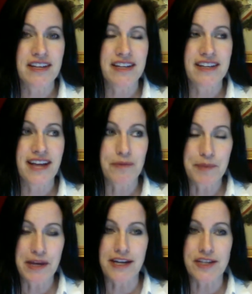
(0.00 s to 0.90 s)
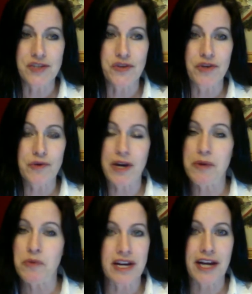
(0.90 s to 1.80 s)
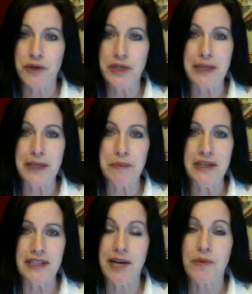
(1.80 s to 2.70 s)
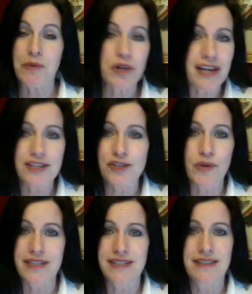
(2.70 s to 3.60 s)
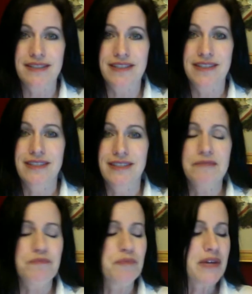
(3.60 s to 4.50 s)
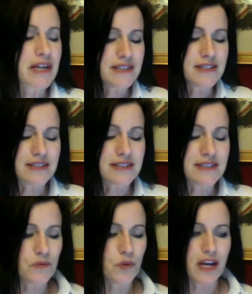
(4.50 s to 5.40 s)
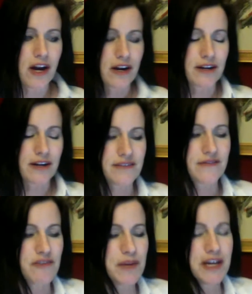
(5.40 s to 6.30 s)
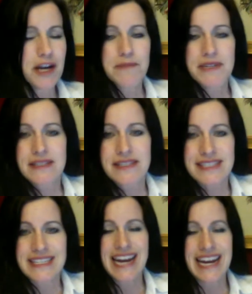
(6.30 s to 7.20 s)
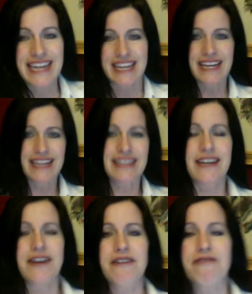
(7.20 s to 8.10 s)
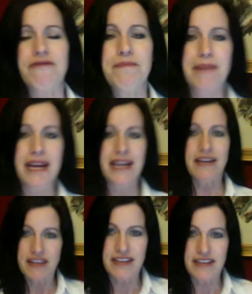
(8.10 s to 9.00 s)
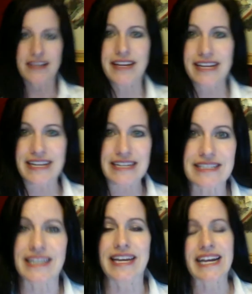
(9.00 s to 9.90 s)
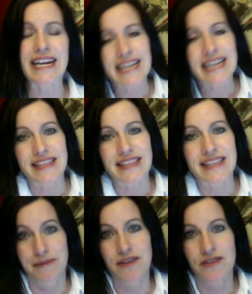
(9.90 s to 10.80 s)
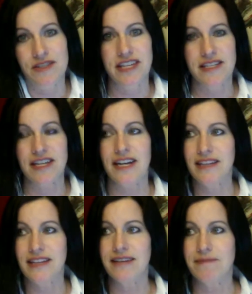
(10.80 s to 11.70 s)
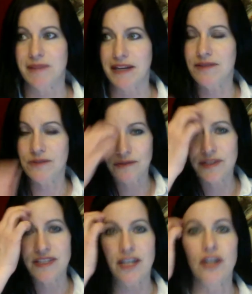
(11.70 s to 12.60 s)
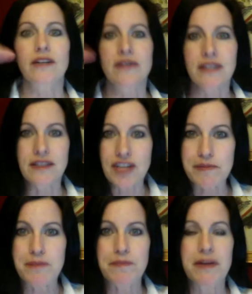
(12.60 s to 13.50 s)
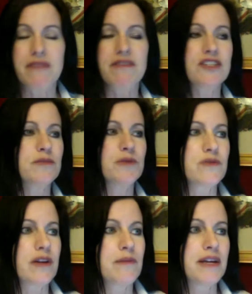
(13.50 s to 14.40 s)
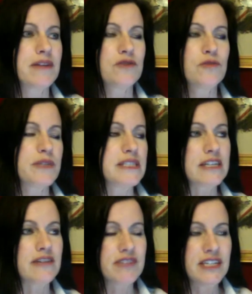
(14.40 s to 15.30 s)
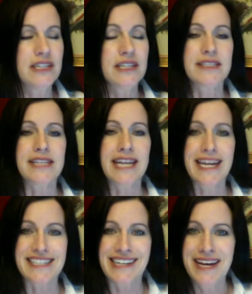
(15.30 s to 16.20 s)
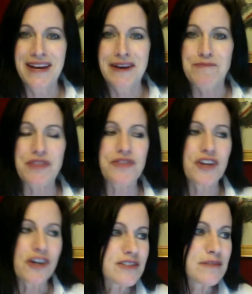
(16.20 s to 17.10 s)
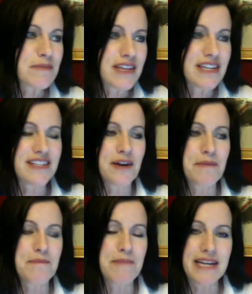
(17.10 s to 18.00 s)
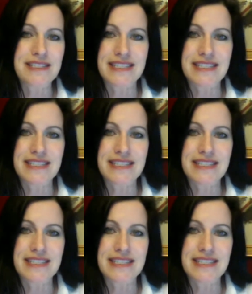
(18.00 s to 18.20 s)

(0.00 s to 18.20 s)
I will be honest with you, I would not create that pill. I would not do it. Because we've become this society of make everything easy. And I get that. I mean, there's things that I like, my cuisine art that chops up my vegetables when I make soup and stuff. That's handy. But there are some things that are meant to